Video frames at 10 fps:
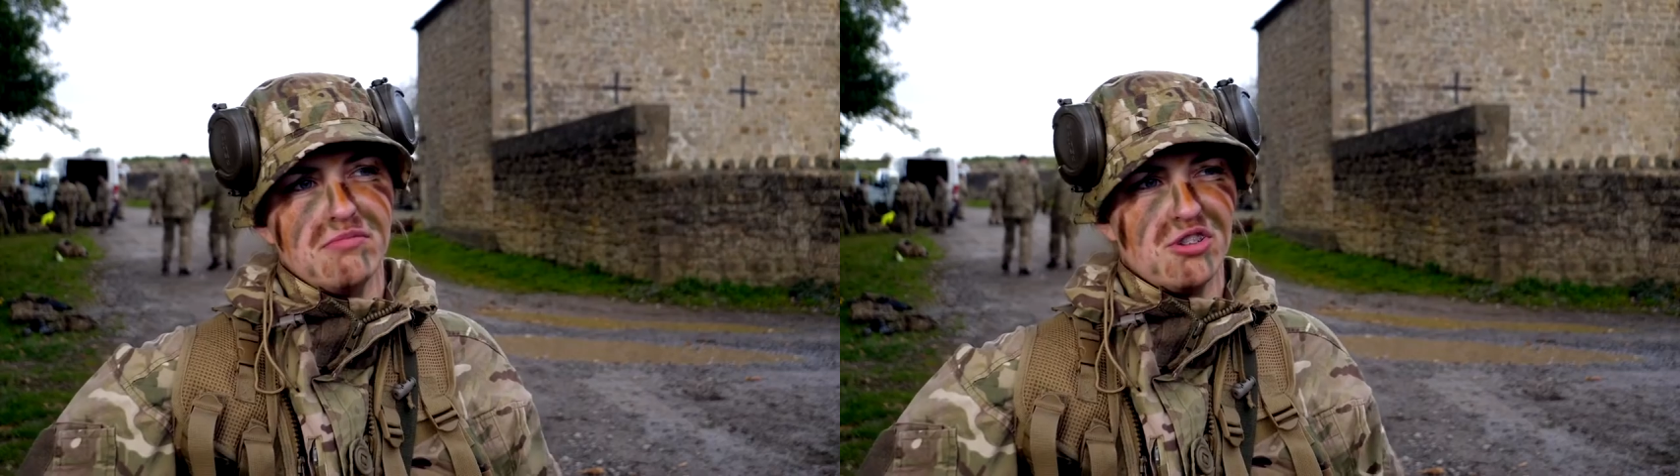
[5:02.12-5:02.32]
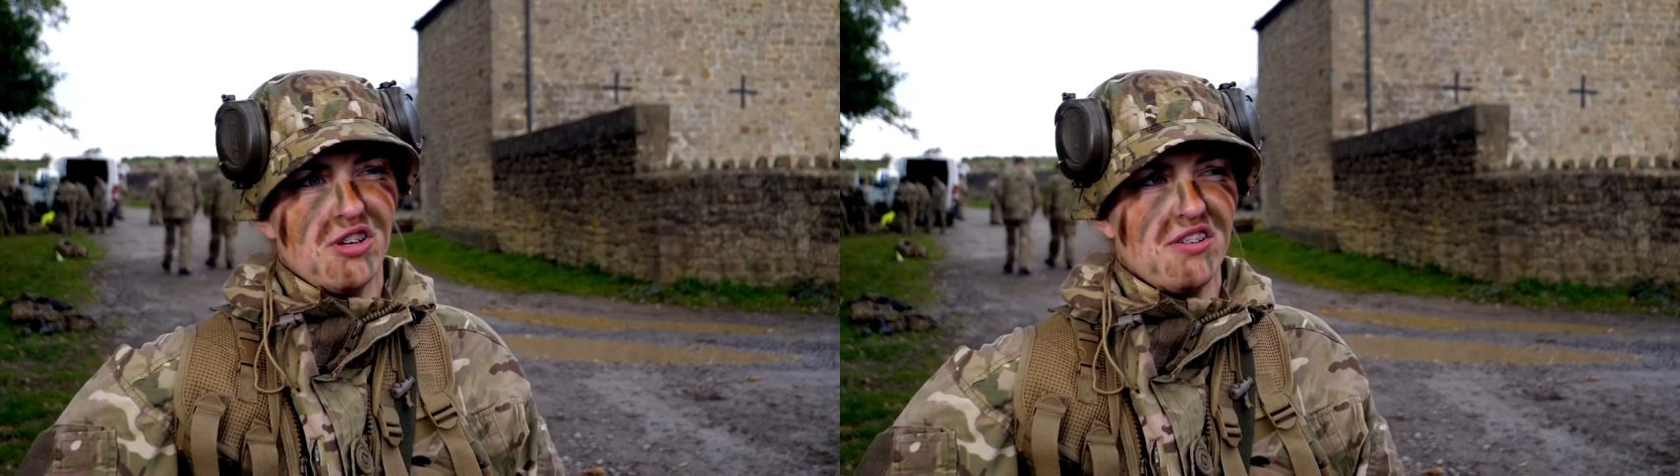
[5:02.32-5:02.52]

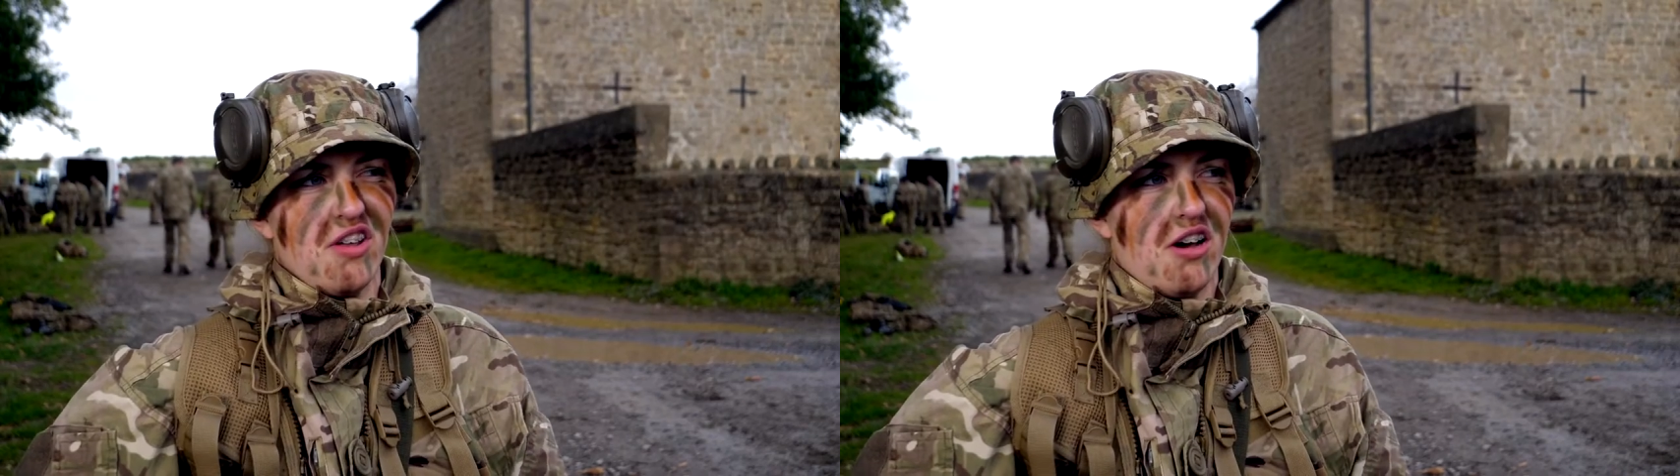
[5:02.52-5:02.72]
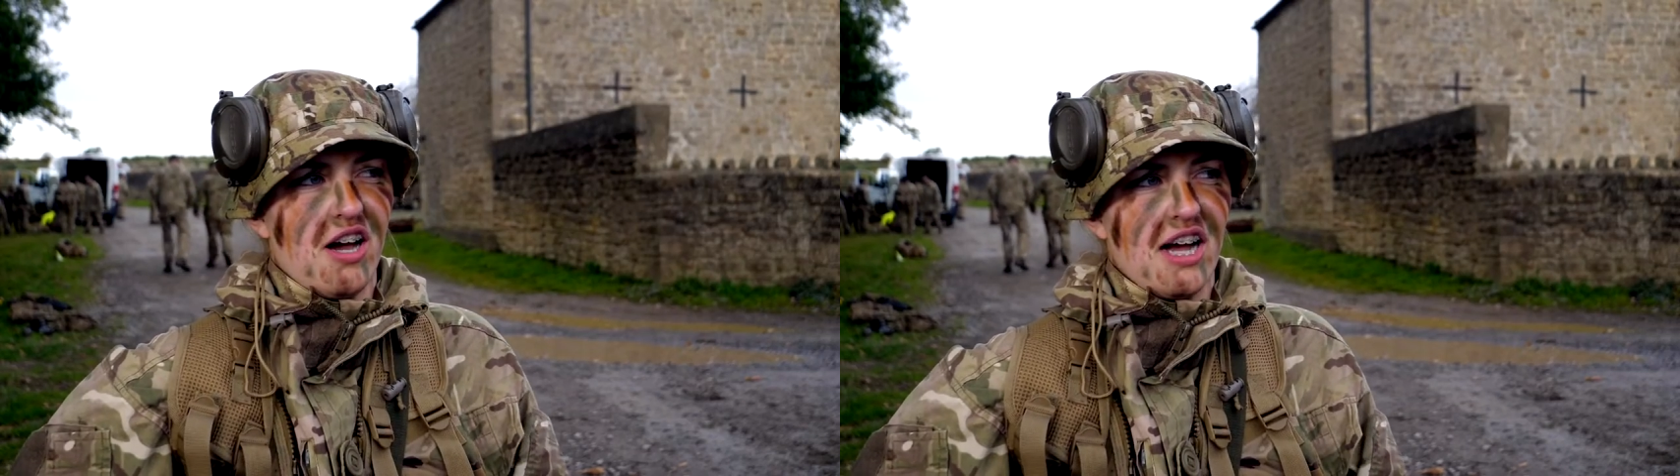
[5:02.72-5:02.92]
so I
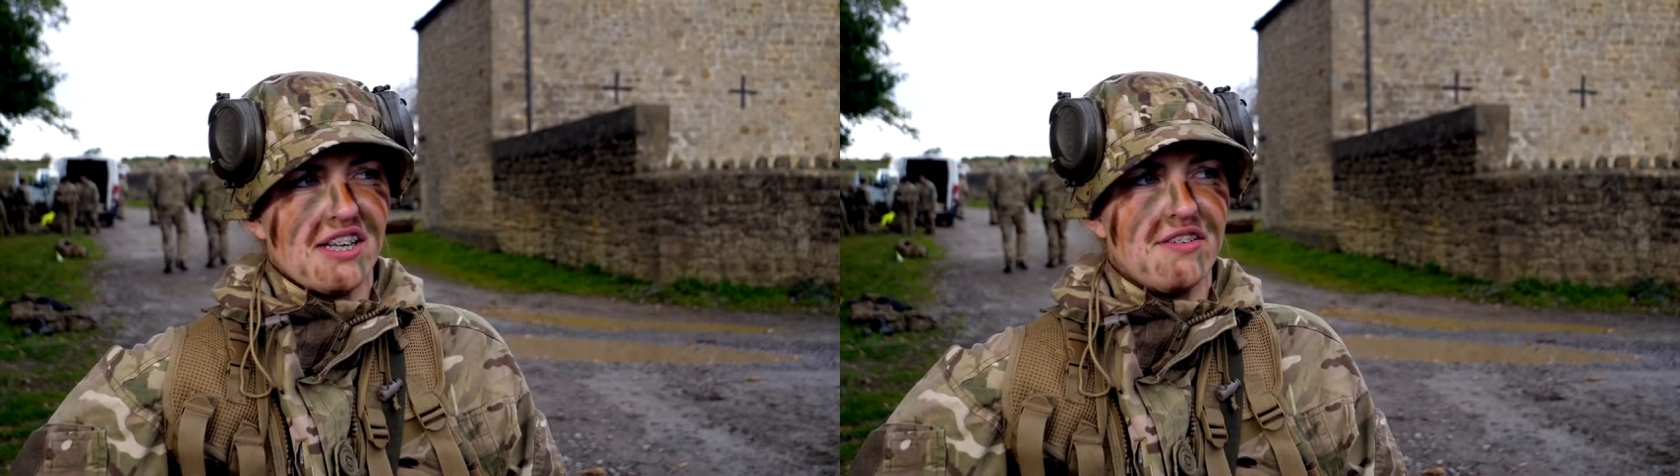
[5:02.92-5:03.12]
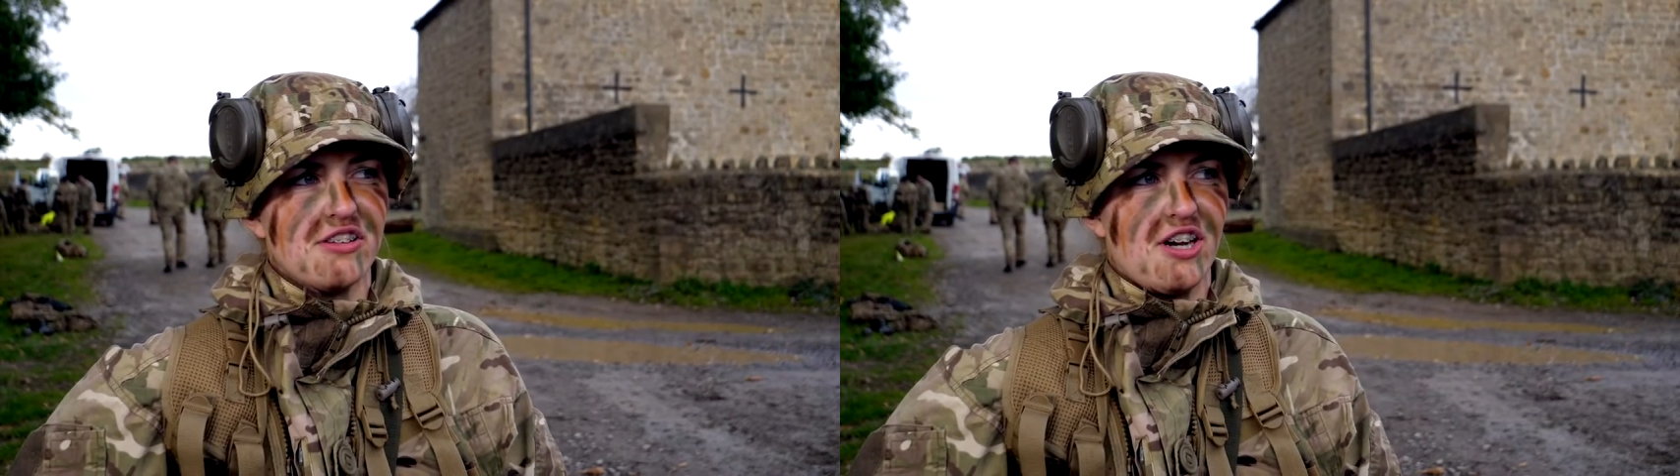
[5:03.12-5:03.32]
thought I'd
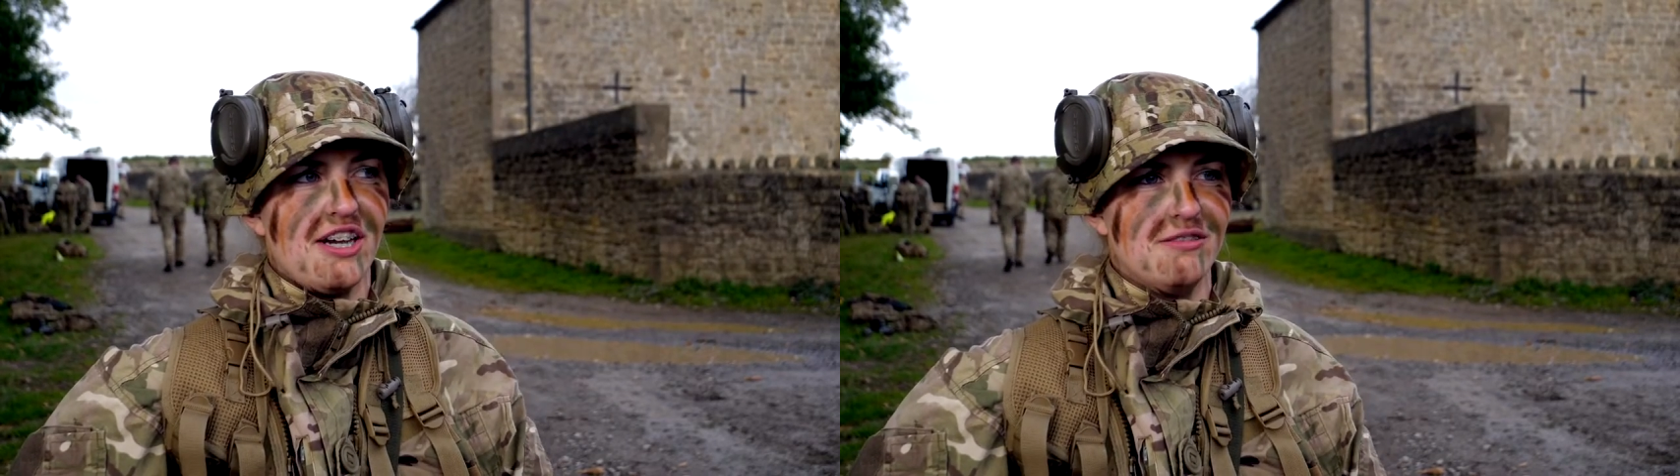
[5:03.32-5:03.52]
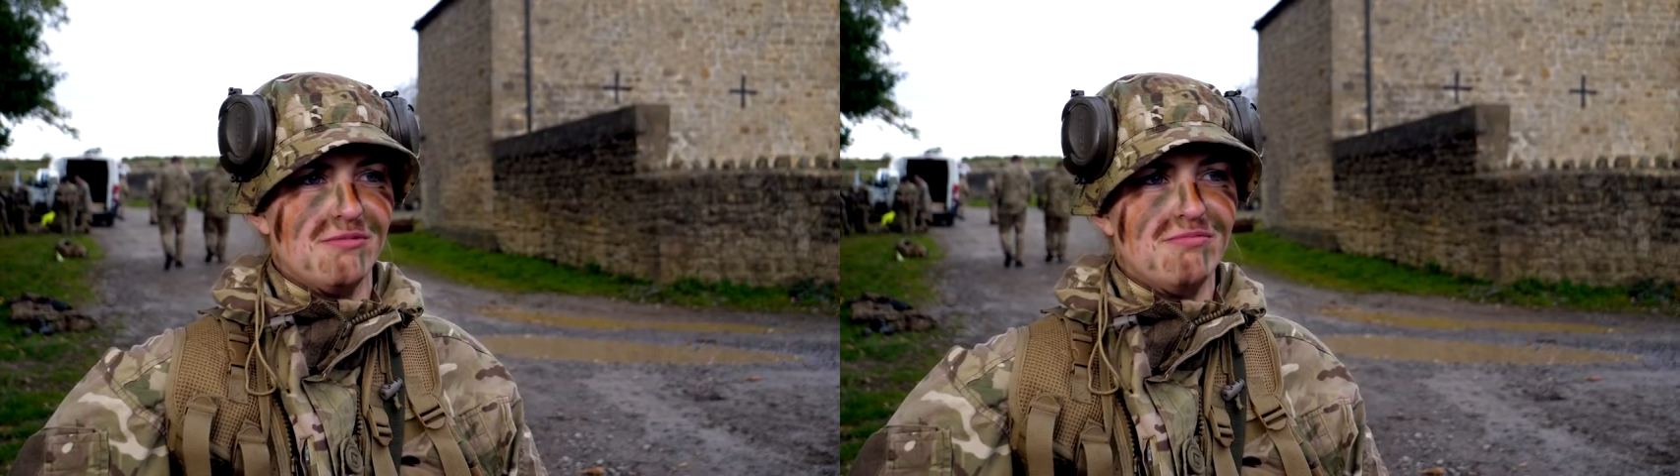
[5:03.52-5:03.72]
give it a
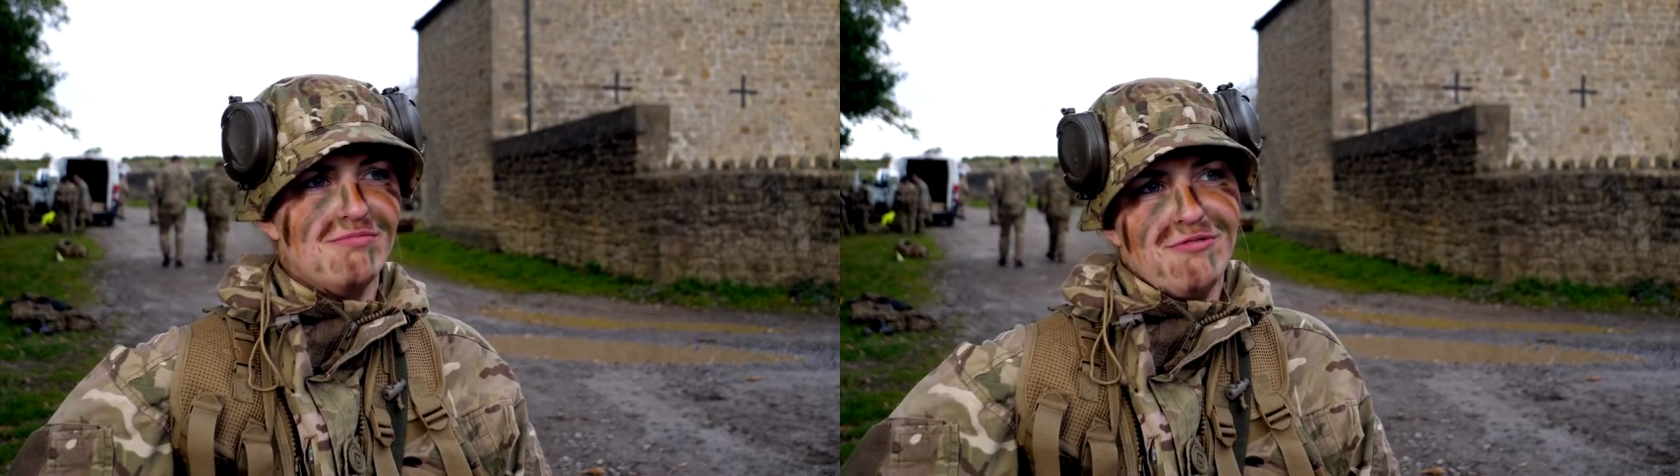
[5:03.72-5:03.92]
try and